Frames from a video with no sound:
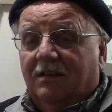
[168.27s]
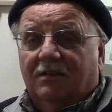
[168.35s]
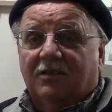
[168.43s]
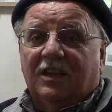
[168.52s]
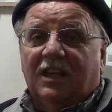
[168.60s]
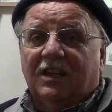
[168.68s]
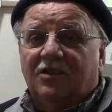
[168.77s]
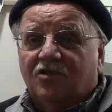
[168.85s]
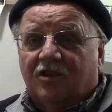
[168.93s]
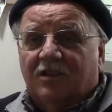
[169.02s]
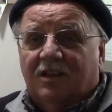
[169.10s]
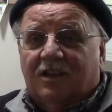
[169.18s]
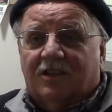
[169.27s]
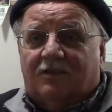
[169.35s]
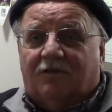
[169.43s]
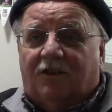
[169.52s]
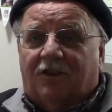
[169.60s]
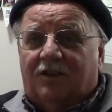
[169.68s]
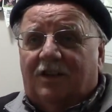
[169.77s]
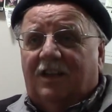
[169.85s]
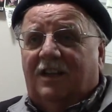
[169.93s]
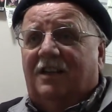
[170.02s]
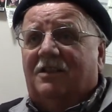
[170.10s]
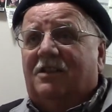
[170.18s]
the engine as far
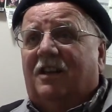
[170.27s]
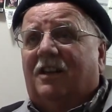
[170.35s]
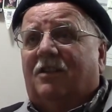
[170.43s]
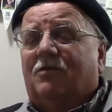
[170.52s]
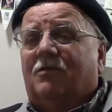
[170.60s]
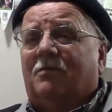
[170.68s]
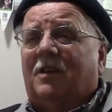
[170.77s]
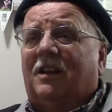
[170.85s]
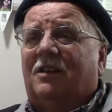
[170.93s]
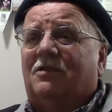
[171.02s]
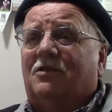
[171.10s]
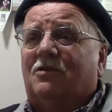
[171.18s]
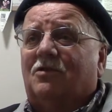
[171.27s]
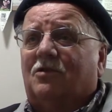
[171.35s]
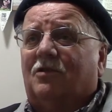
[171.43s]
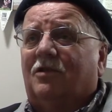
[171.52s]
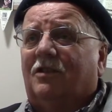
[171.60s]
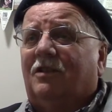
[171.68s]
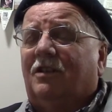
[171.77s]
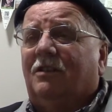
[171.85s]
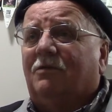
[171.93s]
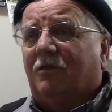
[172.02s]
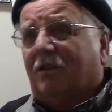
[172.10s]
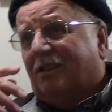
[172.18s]
as Lycoming is concerned
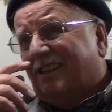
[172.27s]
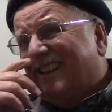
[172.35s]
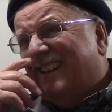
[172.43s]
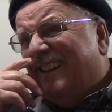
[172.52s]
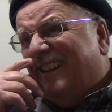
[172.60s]
with